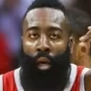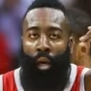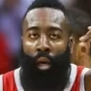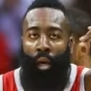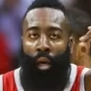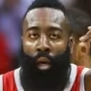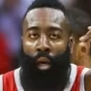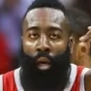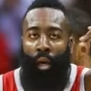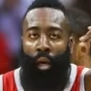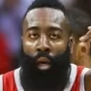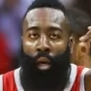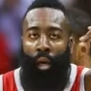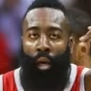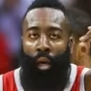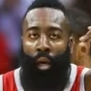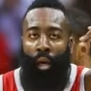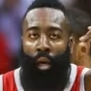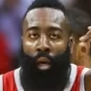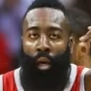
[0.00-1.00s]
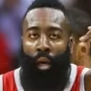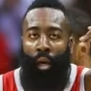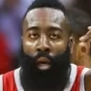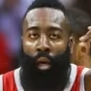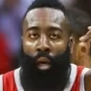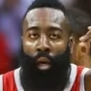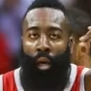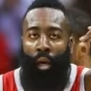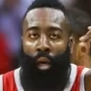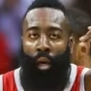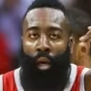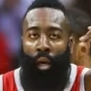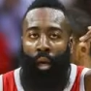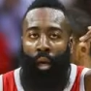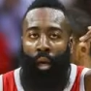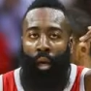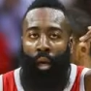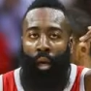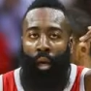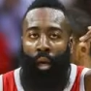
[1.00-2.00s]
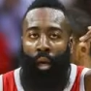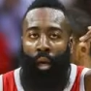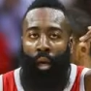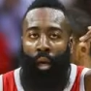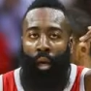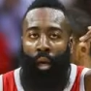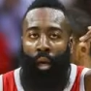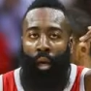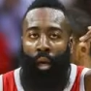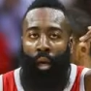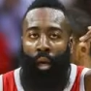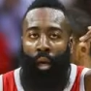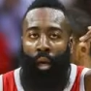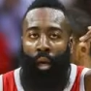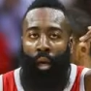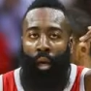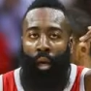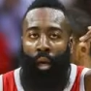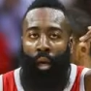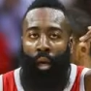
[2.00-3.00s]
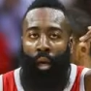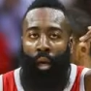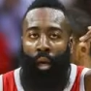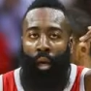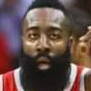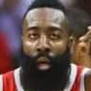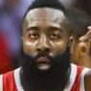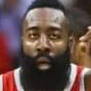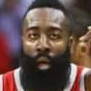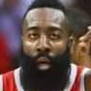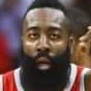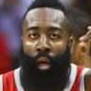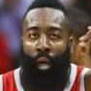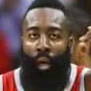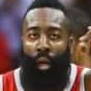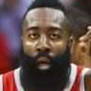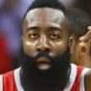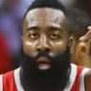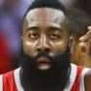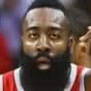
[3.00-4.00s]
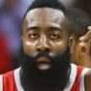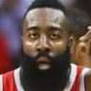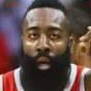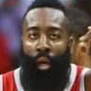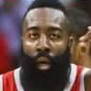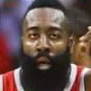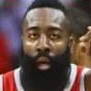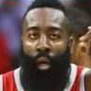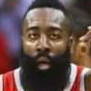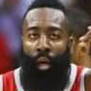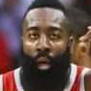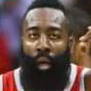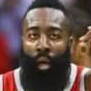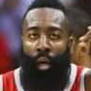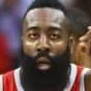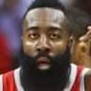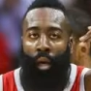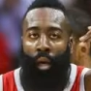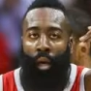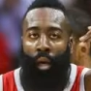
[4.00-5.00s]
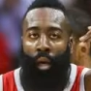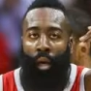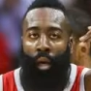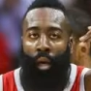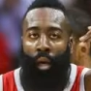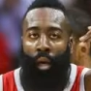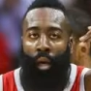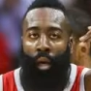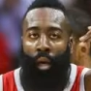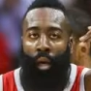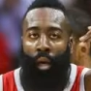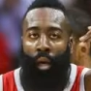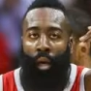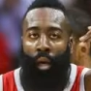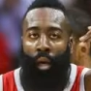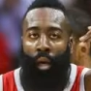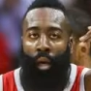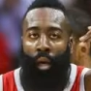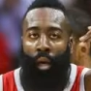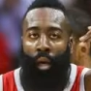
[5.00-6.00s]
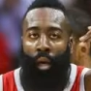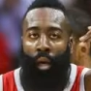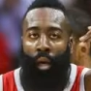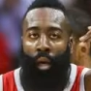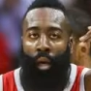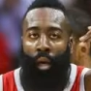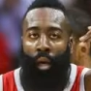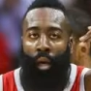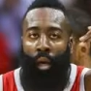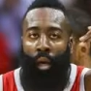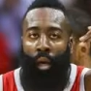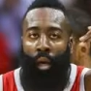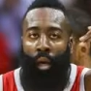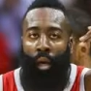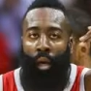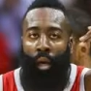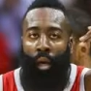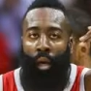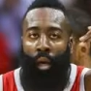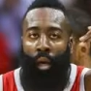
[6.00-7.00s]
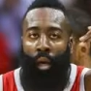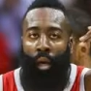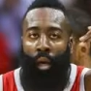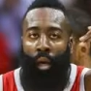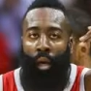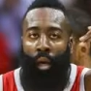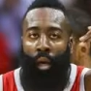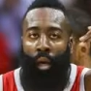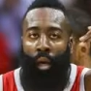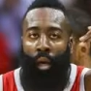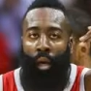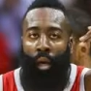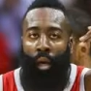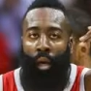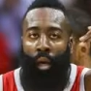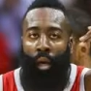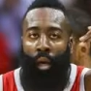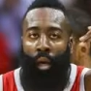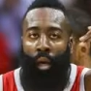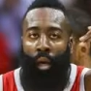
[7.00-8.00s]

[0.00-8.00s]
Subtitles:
The face doesn't move, so there is nothing to read.